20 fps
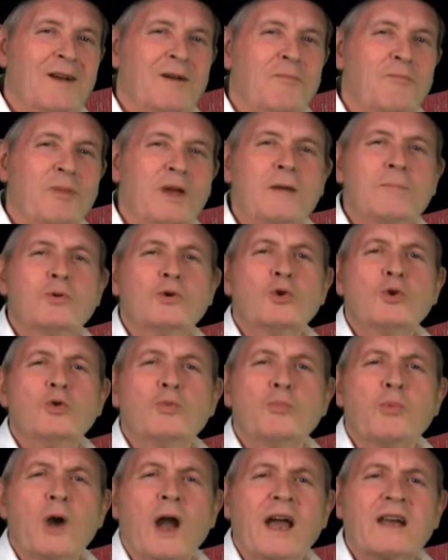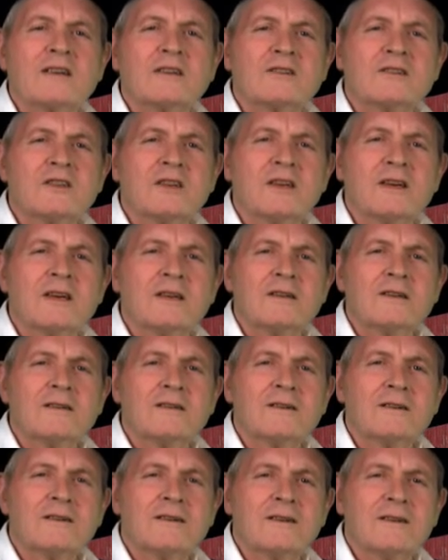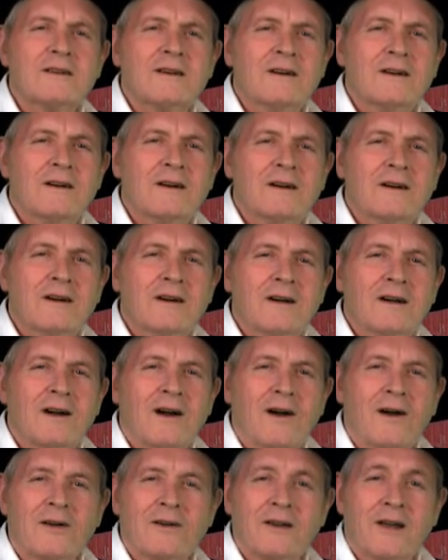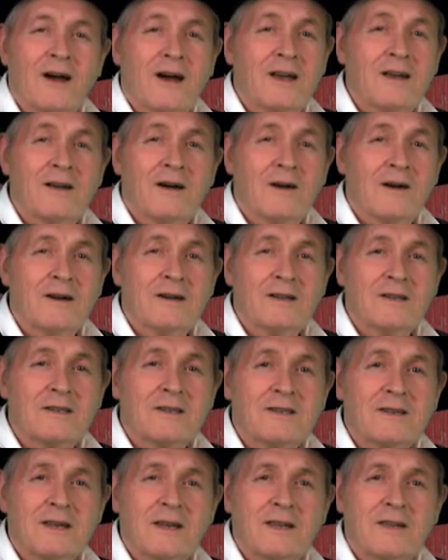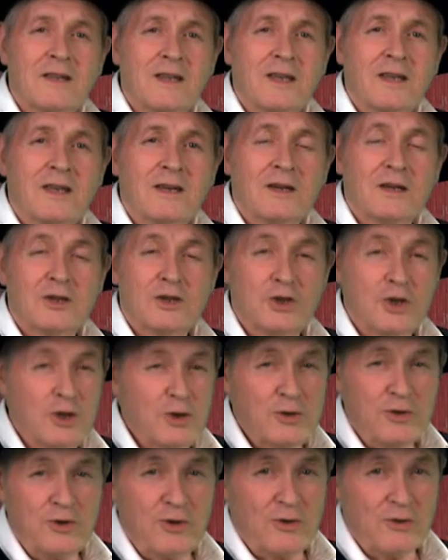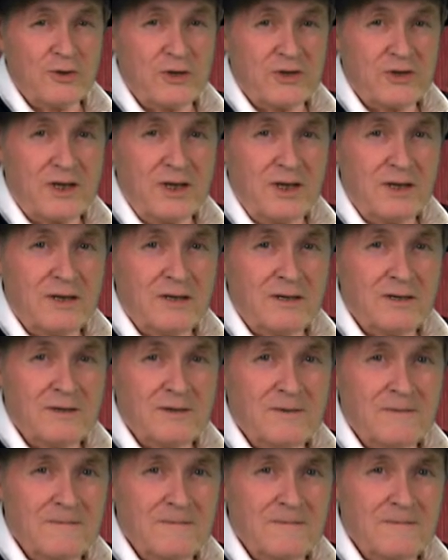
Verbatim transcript: People who practice it are not artists in the usual sense,